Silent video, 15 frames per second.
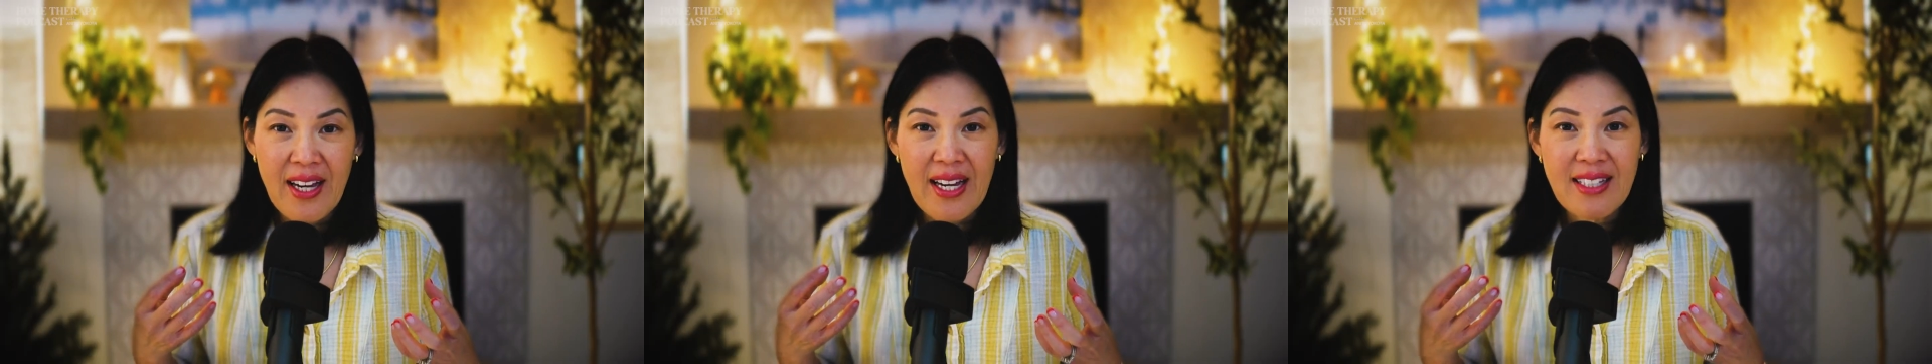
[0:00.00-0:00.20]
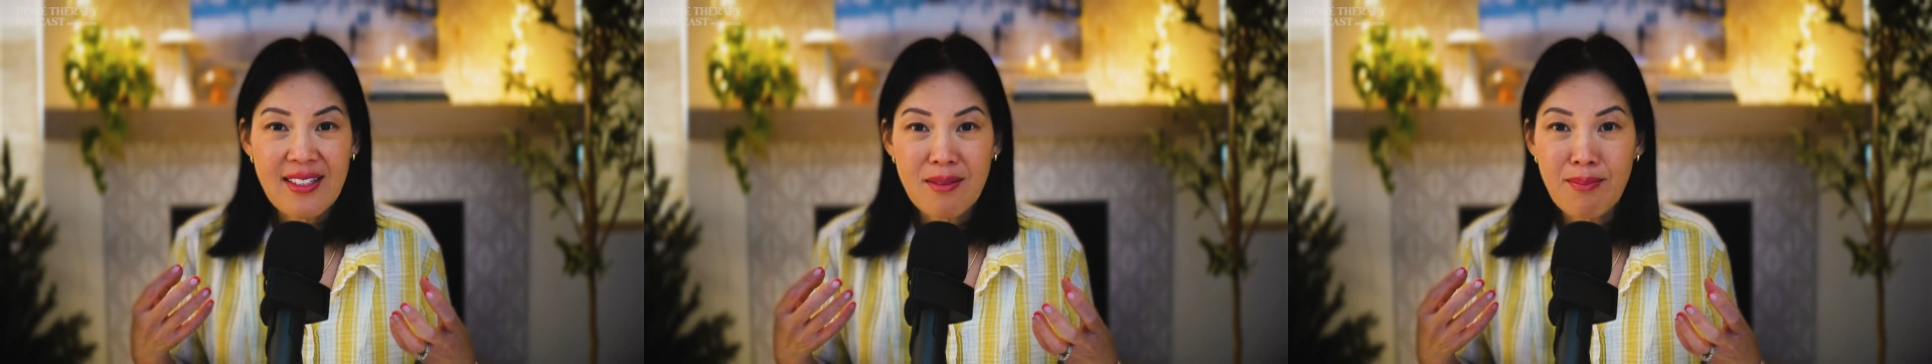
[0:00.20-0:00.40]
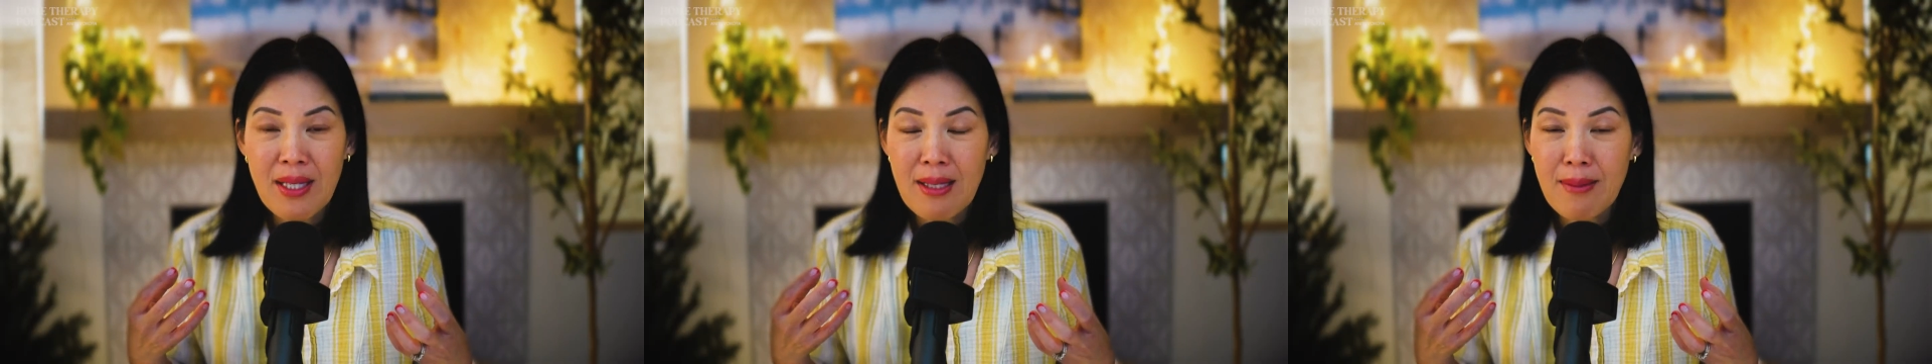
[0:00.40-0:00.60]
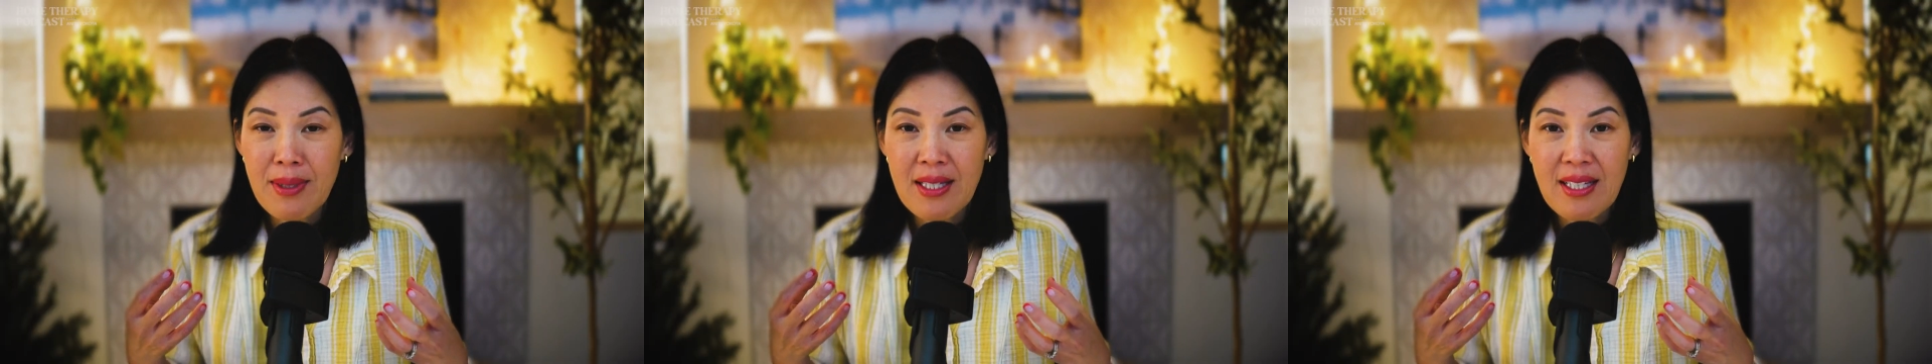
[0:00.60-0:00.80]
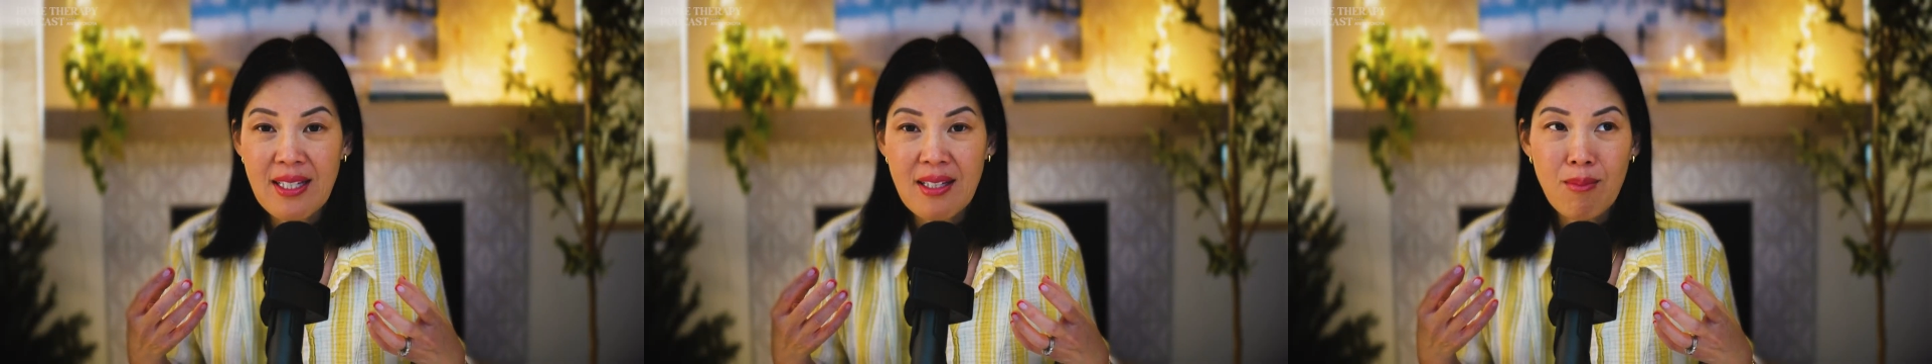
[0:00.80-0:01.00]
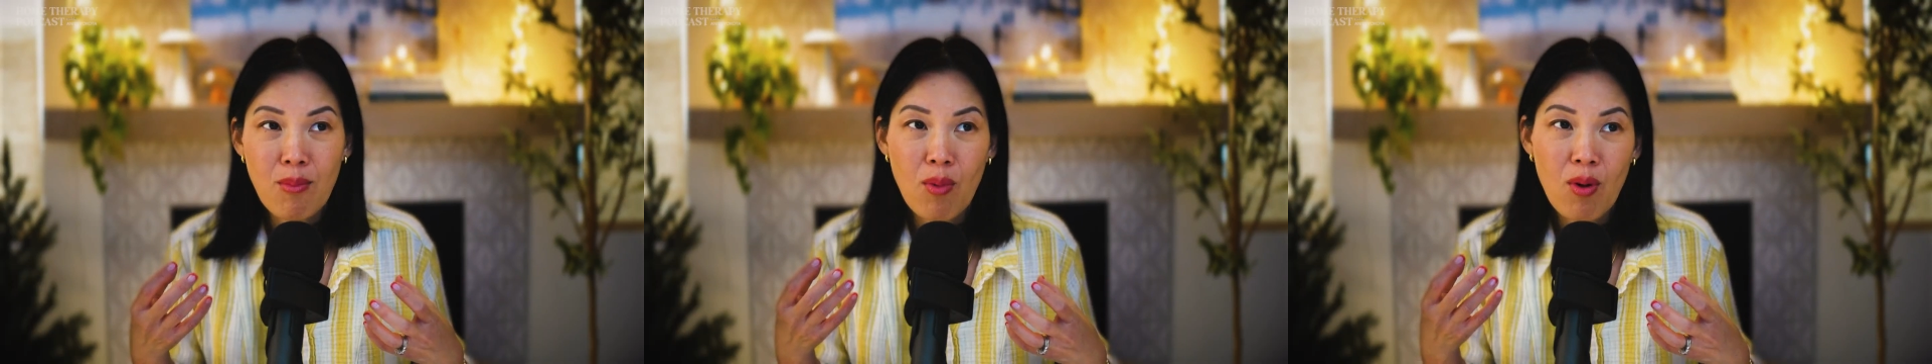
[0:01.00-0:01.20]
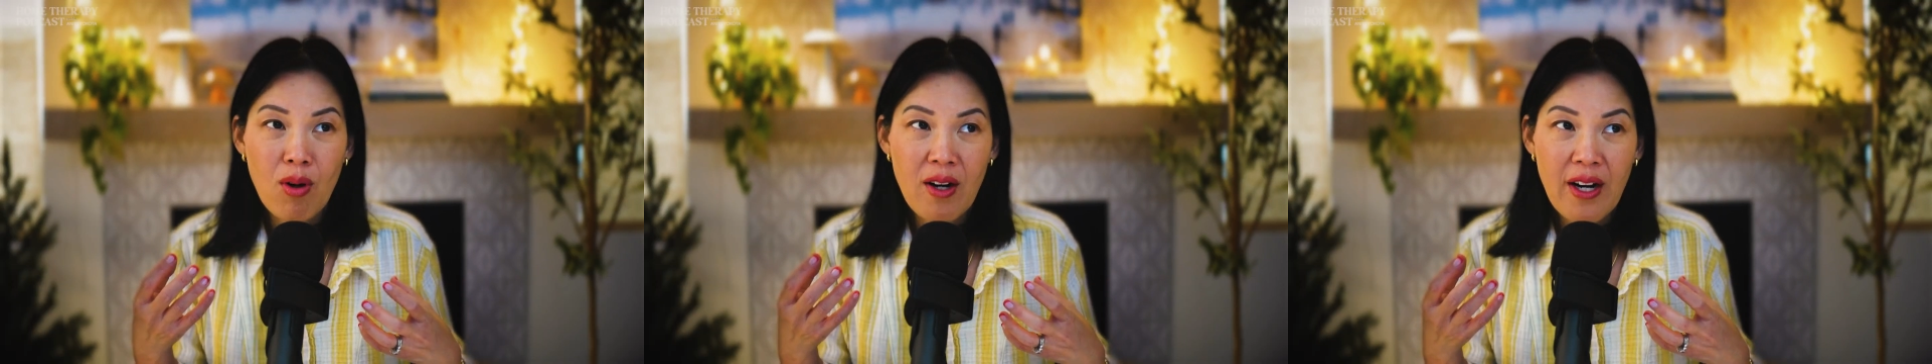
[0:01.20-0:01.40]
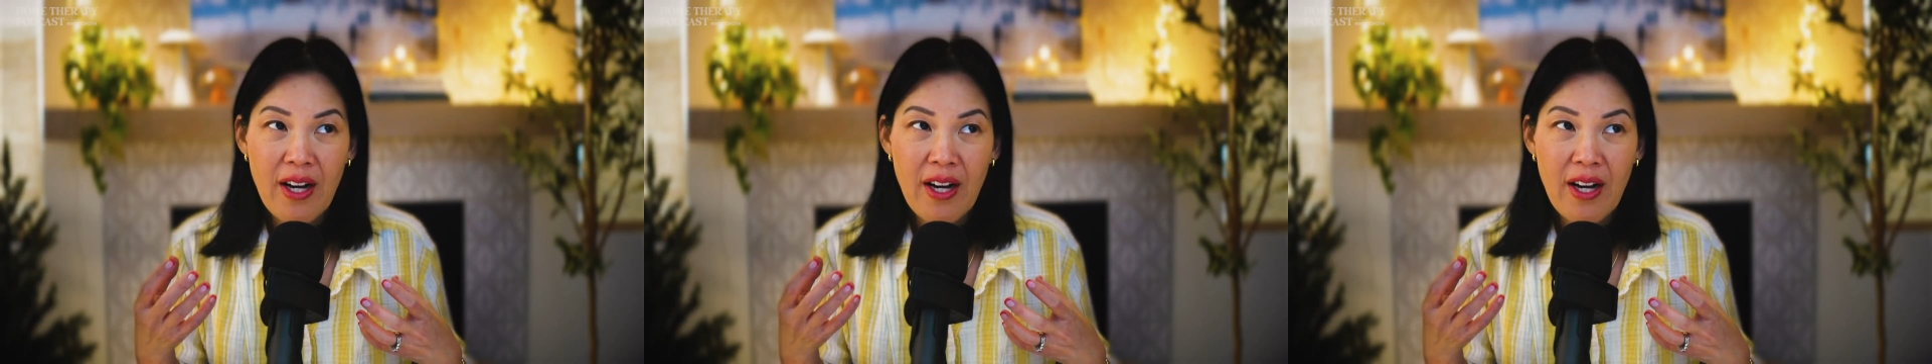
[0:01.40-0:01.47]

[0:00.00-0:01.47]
It's maybe more